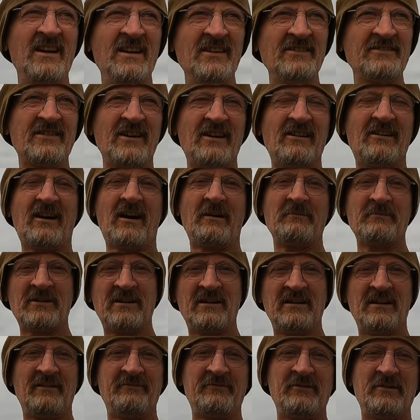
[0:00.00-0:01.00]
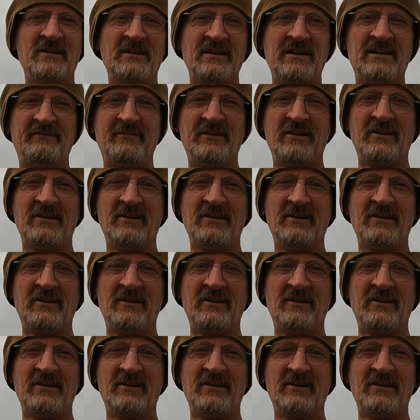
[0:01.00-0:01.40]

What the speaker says: So I'm going to love you and leave